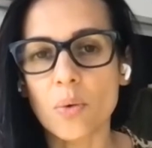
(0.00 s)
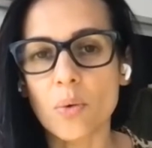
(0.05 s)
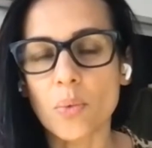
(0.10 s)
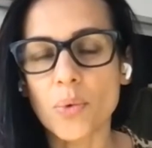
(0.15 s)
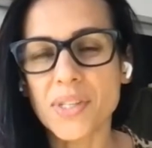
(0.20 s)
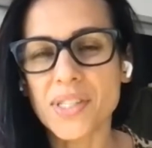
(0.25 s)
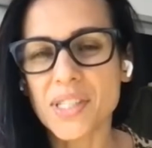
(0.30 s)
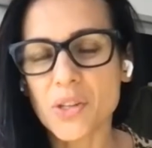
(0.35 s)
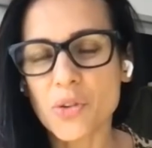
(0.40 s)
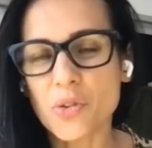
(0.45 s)
we
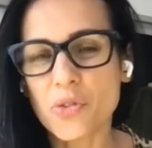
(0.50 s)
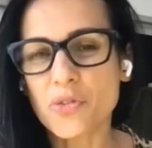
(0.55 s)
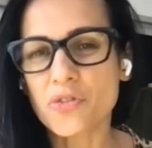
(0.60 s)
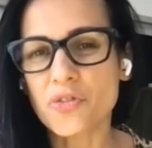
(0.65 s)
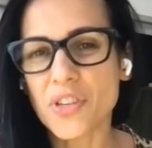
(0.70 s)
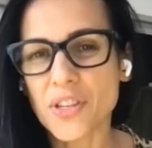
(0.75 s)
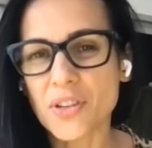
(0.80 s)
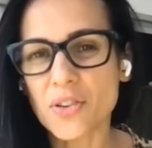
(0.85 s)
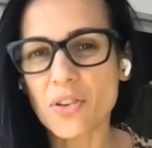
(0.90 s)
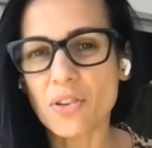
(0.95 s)
still
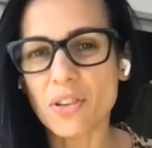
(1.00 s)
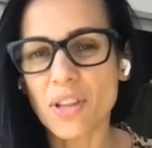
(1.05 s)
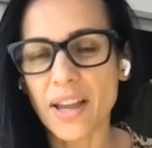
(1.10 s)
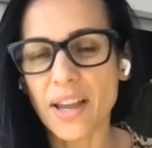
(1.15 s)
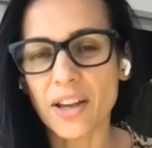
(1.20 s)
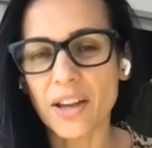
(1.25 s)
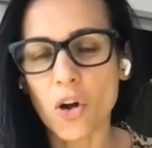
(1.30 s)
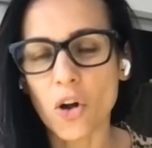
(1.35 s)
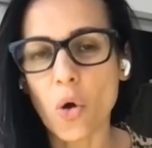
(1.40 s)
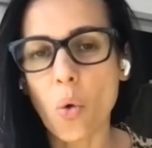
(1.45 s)
feel
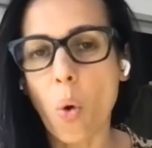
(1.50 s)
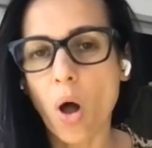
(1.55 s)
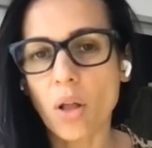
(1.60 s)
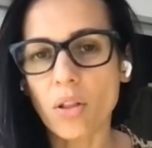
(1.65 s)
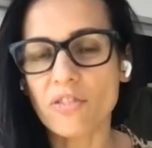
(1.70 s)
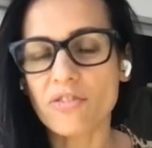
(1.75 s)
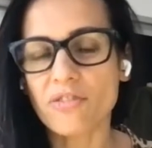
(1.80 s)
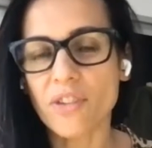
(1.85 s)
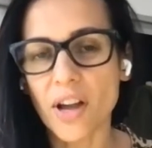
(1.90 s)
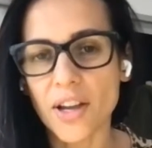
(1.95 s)
like a
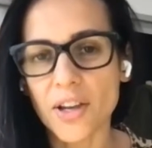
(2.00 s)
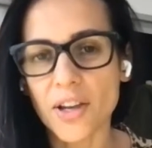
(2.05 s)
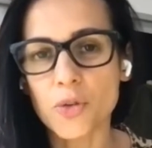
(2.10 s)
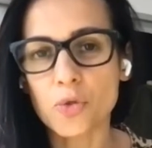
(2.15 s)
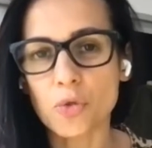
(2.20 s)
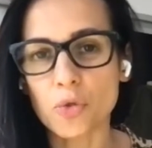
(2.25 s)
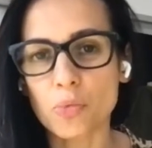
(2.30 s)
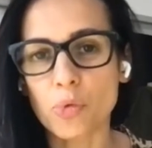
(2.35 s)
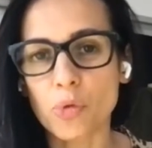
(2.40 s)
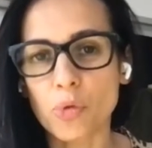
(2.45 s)
qualified
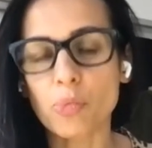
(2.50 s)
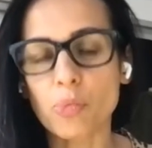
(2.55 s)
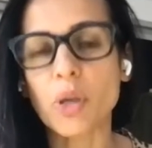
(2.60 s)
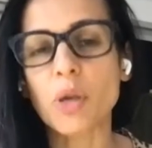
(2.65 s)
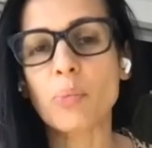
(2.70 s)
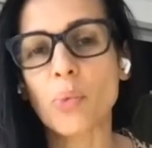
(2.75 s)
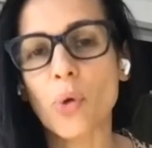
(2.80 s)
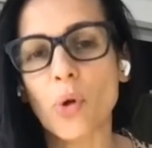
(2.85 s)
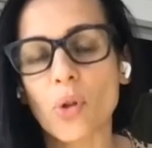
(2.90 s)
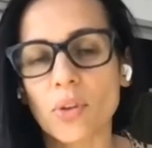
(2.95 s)
group of
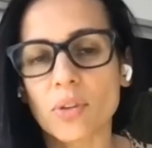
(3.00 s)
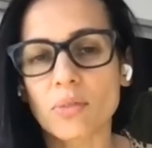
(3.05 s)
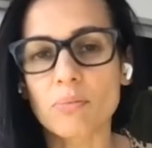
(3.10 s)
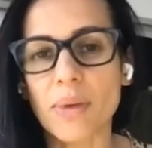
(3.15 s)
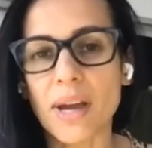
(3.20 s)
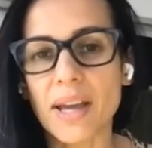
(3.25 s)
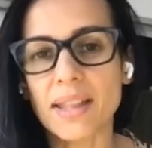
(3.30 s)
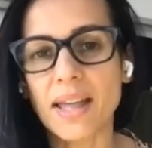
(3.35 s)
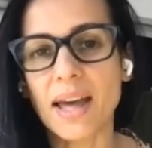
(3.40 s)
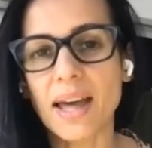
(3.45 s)
people. And
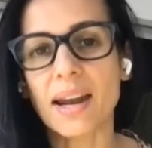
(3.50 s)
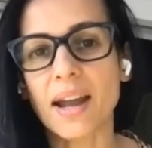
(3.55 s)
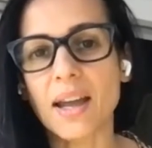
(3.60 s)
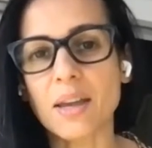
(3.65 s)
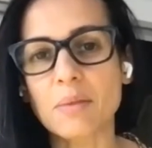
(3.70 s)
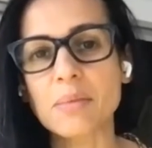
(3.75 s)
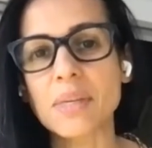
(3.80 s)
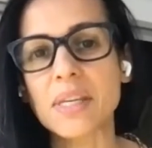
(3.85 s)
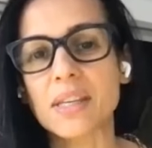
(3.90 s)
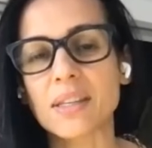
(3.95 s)
by that, I
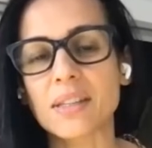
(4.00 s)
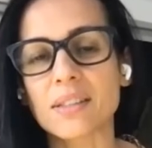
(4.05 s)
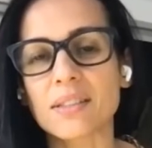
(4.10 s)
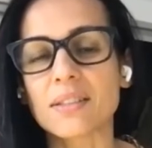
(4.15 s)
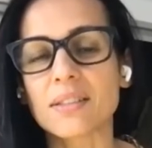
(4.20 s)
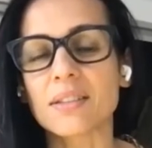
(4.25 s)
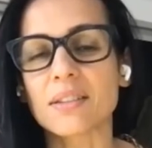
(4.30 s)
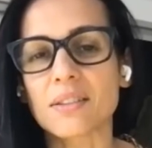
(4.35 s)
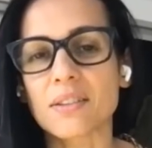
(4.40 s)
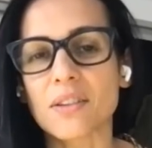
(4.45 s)

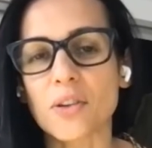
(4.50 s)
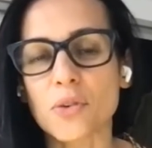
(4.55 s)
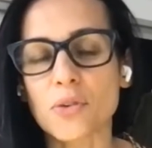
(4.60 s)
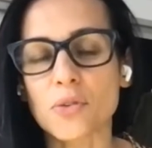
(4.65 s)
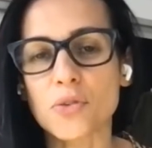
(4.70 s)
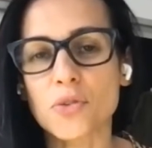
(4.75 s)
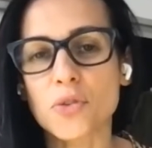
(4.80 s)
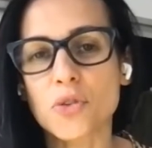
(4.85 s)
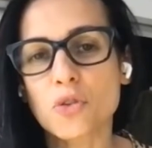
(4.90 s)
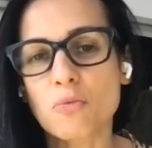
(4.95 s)
mean,
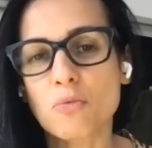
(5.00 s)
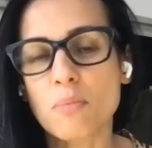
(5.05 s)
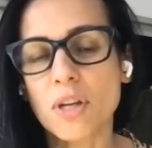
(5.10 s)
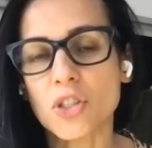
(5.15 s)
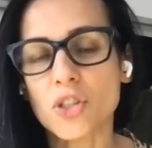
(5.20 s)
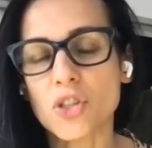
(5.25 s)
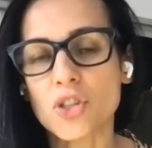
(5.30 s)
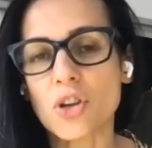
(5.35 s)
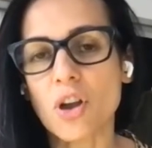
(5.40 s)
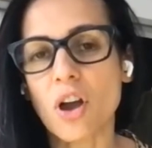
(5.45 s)
there's too
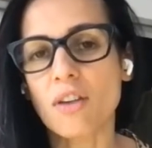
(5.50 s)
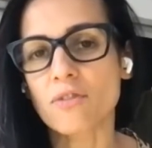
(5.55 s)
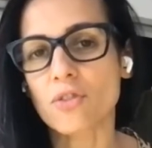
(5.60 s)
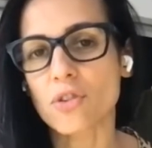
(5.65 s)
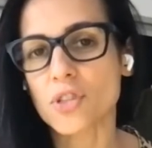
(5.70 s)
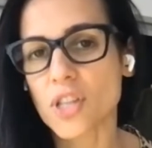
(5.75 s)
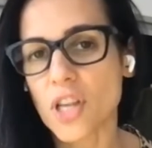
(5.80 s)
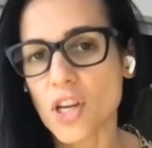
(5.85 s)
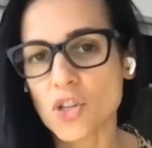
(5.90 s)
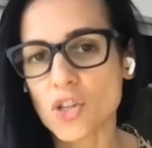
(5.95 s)
much
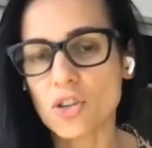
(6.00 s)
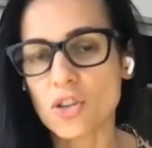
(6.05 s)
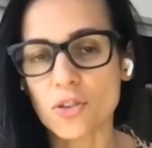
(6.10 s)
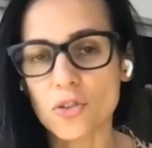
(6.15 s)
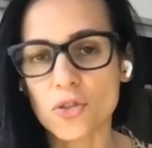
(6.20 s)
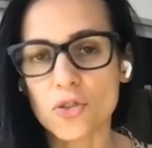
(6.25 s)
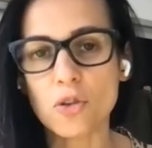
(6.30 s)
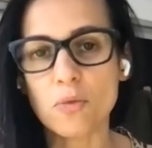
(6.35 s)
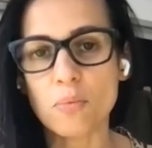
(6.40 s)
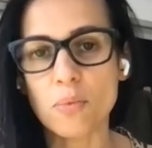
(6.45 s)
conversation.
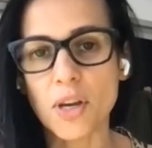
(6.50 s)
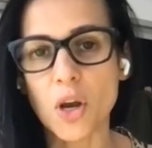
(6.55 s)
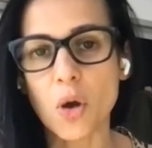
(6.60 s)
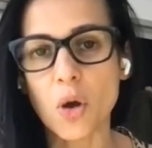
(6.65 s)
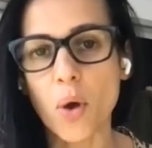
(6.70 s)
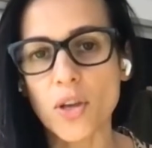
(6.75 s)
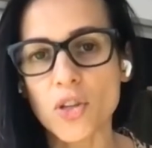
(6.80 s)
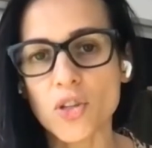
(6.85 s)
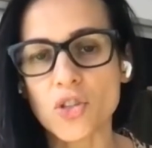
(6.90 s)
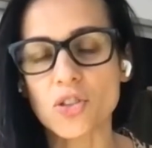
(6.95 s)
There's too many
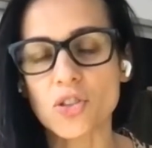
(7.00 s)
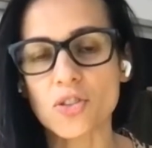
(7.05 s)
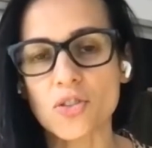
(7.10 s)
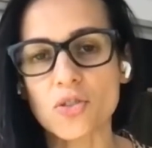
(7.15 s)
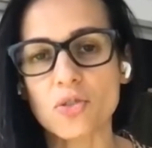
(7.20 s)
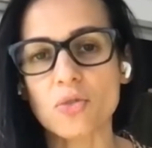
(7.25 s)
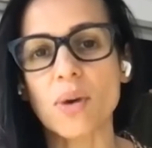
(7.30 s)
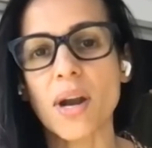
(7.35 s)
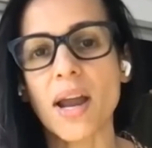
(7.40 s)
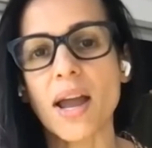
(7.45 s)

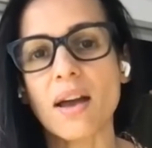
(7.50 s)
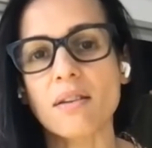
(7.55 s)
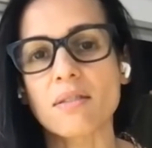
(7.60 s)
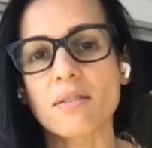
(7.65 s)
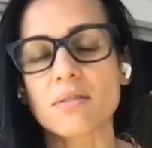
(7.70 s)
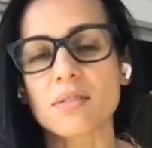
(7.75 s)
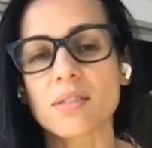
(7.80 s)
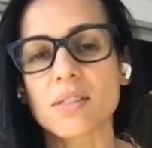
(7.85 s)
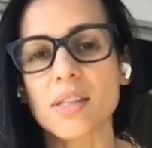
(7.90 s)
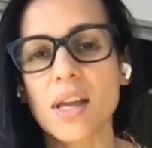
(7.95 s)
questions
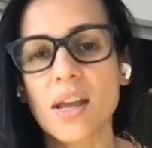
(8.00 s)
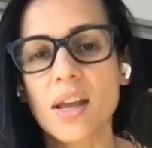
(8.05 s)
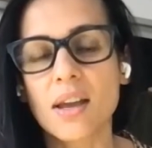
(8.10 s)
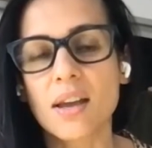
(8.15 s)
around,